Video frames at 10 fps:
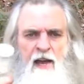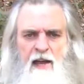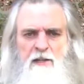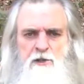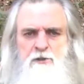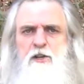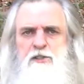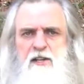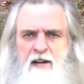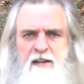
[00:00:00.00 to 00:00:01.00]
and you
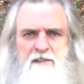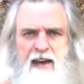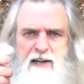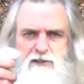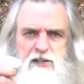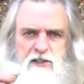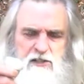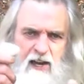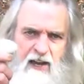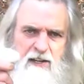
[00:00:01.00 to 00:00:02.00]
just attach this
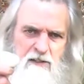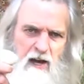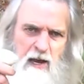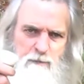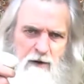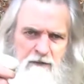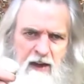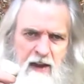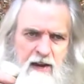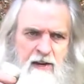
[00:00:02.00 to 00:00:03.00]
to any type of
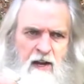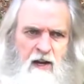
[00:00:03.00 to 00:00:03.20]
a